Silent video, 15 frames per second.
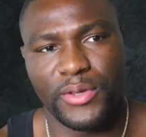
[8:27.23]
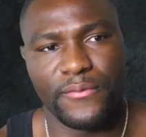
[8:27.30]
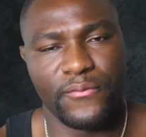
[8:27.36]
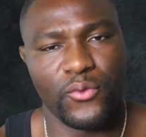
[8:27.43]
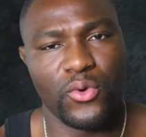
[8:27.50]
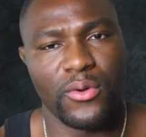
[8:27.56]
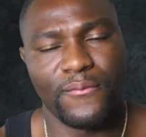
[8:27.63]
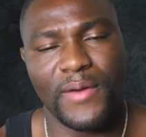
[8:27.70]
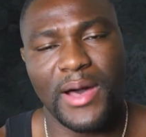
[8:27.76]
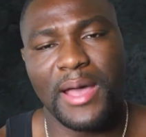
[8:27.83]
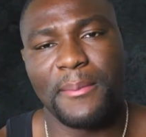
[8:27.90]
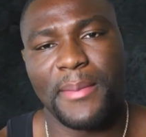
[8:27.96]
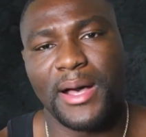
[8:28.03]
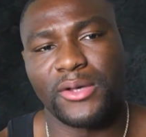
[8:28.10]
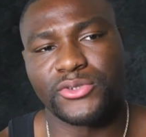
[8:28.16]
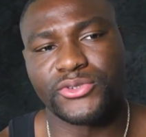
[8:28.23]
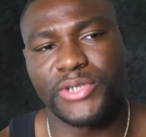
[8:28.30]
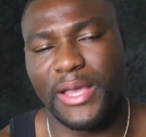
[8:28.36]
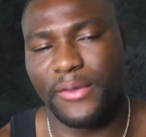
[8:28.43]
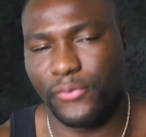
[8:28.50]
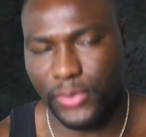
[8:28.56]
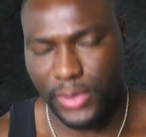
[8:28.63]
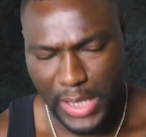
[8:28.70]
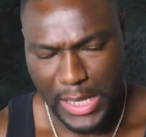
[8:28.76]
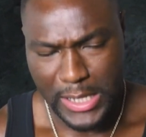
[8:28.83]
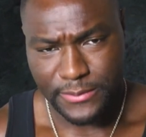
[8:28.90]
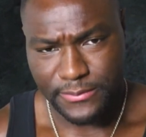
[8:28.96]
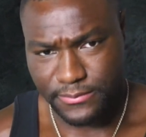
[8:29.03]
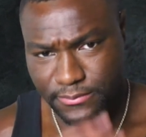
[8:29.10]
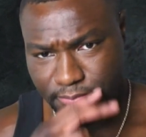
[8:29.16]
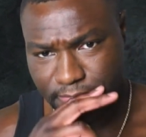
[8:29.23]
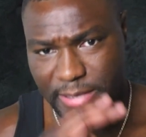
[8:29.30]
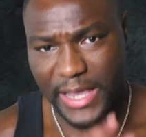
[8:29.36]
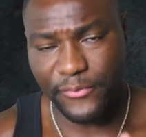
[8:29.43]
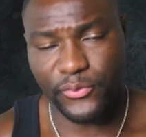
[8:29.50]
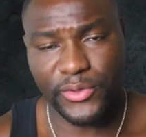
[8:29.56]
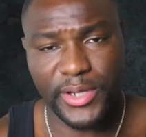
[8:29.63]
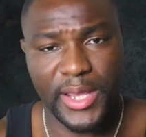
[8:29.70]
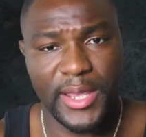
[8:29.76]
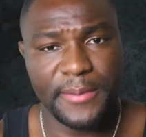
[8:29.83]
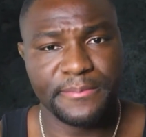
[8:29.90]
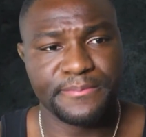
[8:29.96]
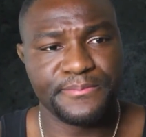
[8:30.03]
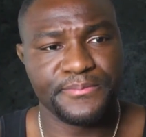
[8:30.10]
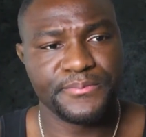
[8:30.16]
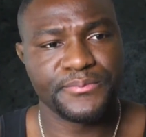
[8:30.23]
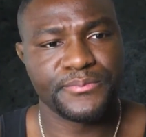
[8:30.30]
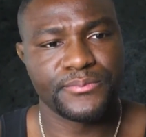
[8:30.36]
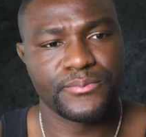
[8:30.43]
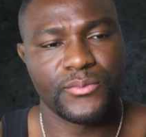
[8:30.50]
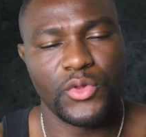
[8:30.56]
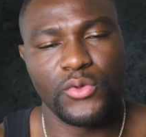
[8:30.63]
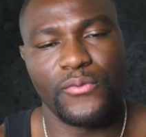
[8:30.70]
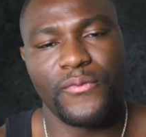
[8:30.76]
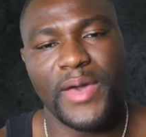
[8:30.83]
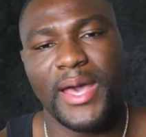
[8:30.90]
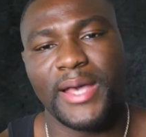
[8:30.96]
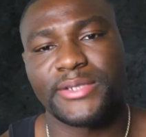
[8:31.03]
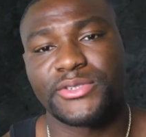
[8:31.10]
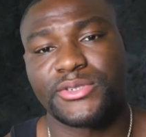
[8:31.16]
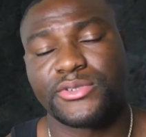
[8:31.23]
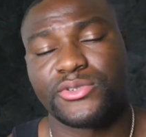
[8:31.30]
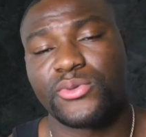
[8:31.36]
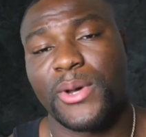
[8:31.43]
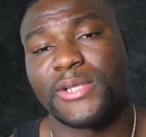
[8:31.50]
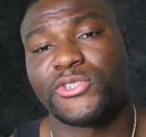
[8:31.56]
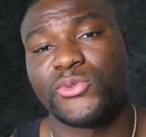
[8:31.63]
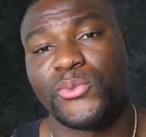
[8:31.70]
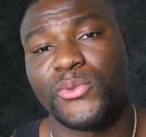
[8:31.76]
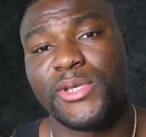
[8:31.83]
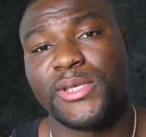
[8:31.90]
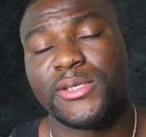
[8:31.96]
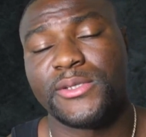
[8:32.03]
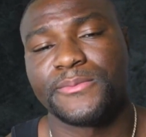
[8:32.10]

4, 5 miles every day. You fast twice a week.